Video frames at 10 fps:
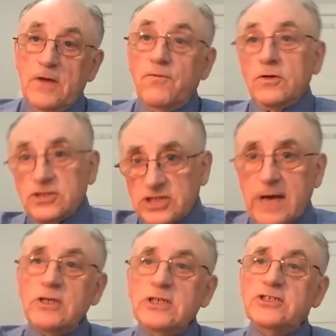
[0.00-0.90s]
For the
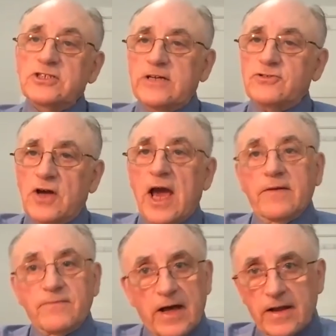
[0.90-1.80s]
same reasons that I
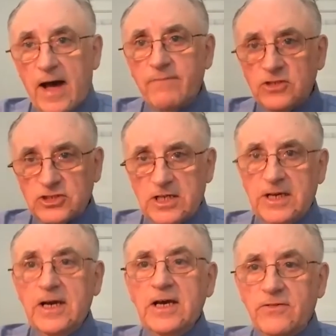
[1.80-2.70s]
gave, that
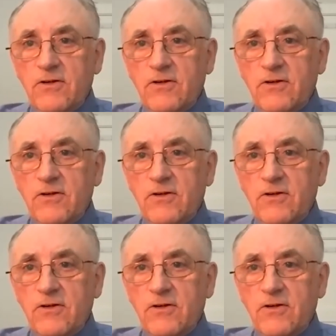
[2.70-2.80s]
obviously